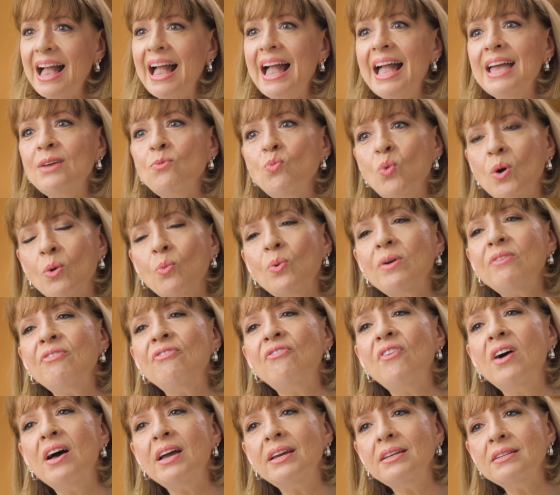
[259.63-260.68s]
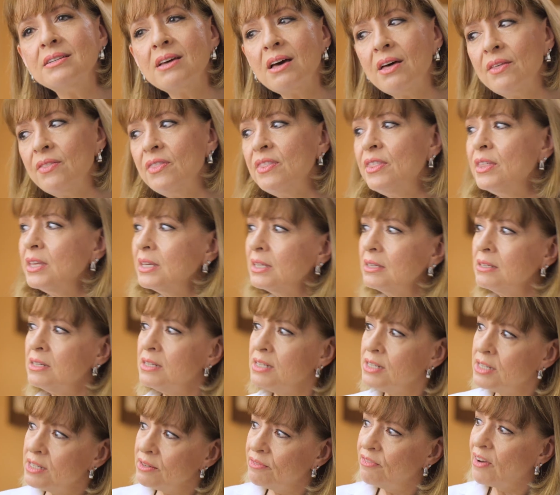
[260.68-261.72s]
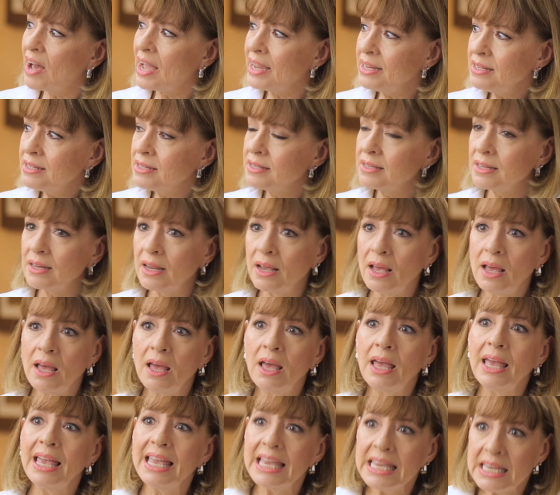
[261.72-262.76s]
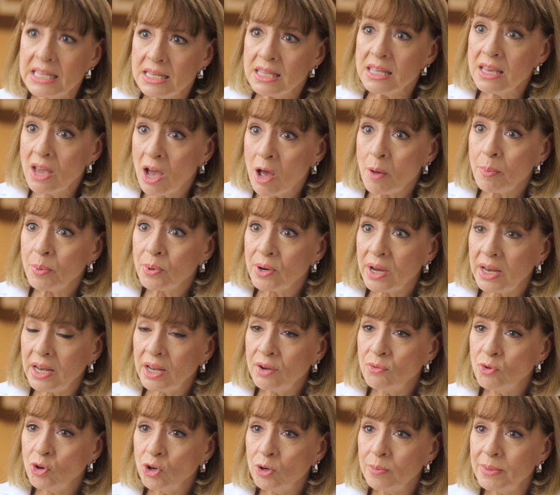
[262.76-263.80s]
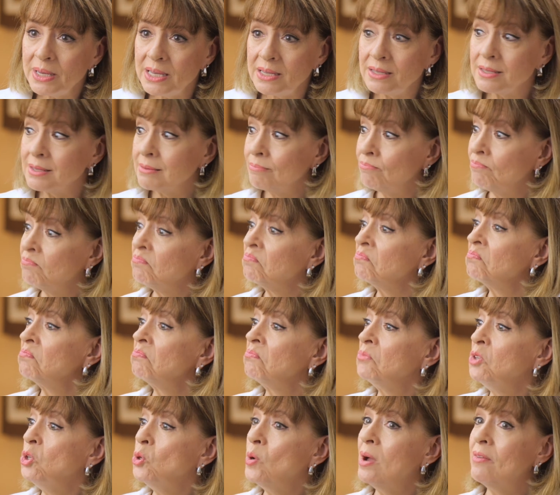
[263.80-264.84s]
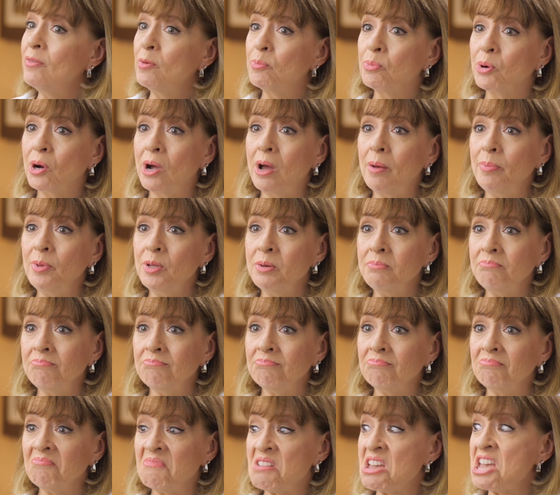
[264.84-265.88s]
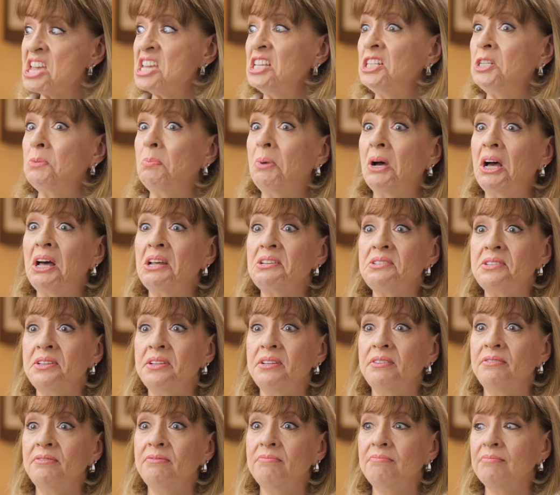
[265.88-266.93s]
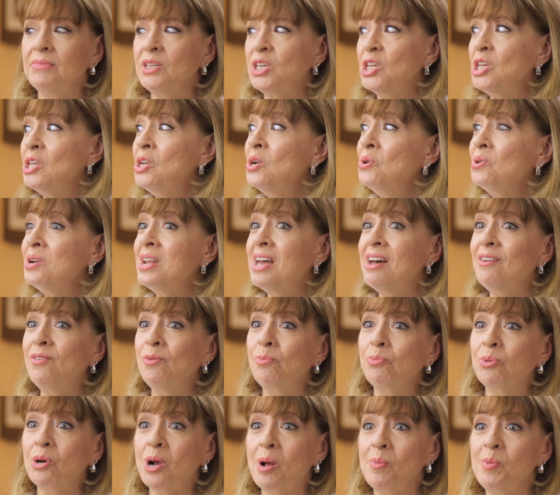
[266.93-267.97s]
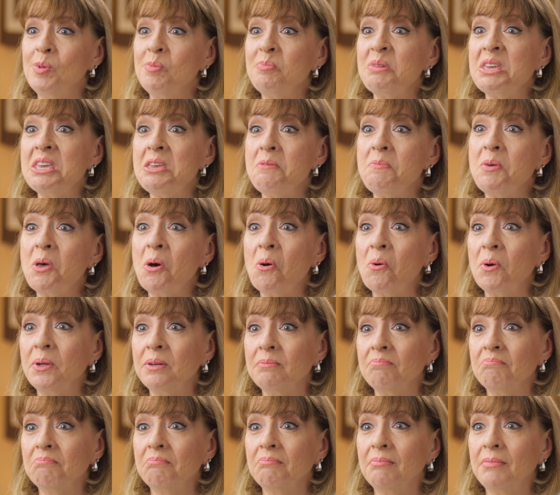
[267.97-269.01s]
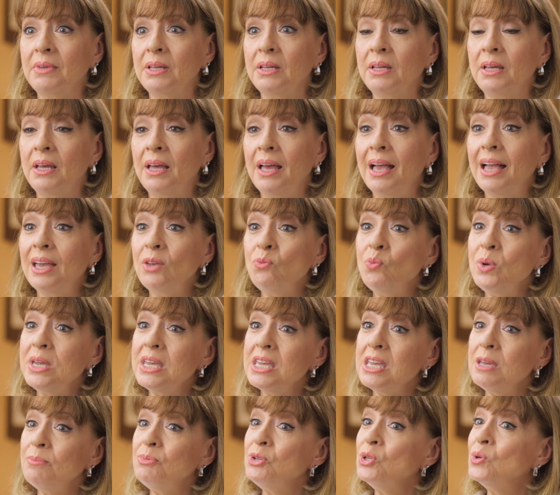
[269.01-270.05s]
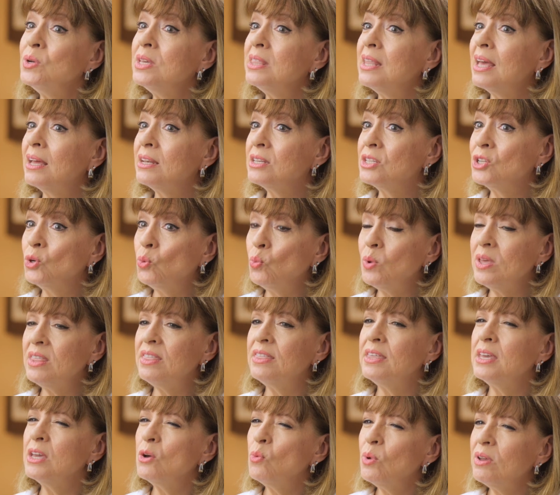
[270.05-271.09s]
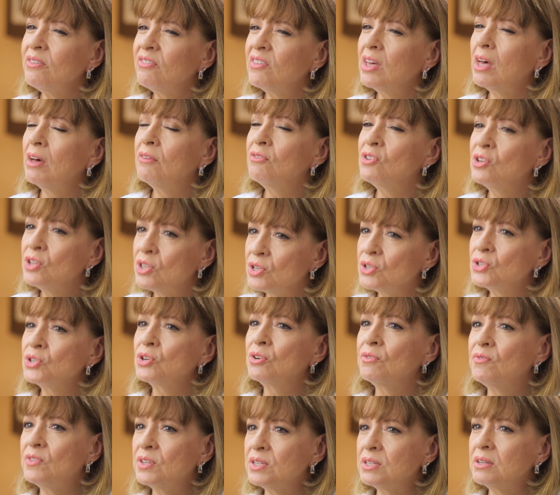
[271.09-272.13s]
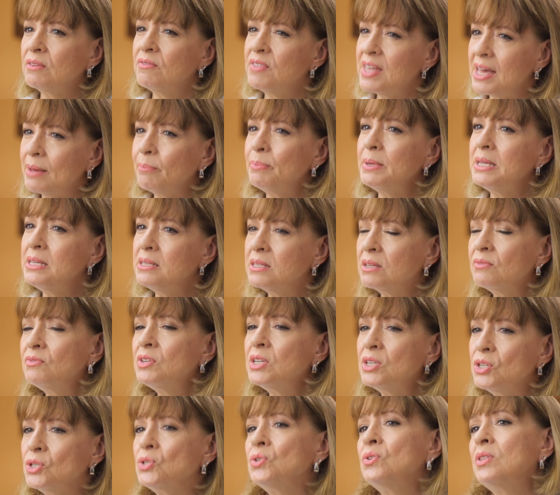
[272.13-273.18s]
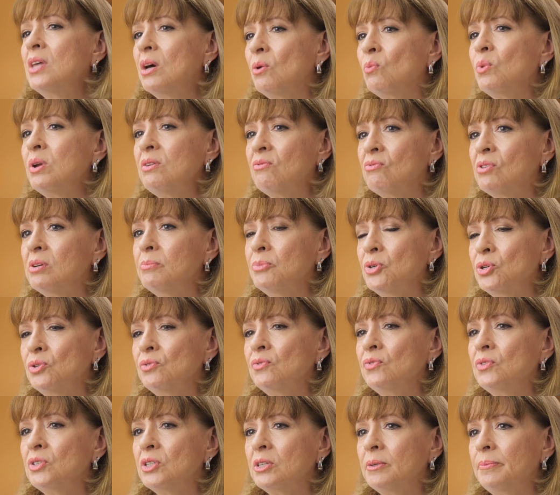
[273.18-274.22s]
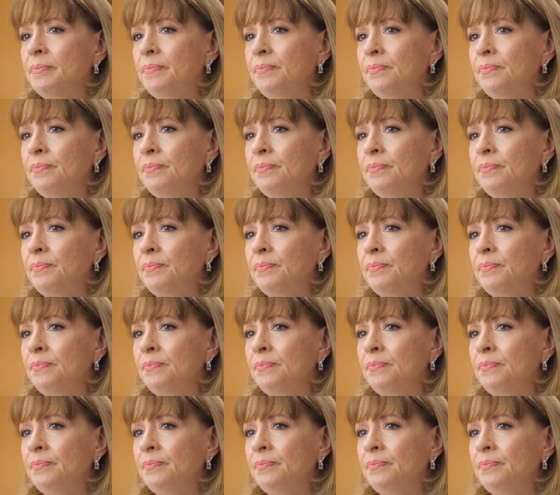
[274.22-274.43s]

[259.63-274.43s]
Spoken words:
And what we find on the device in the operating room is, you have a problem, it's positive. You don't have a problem, keep going. And we keep doing that till we think we've covered the surface of that piece of tissue that we've removed.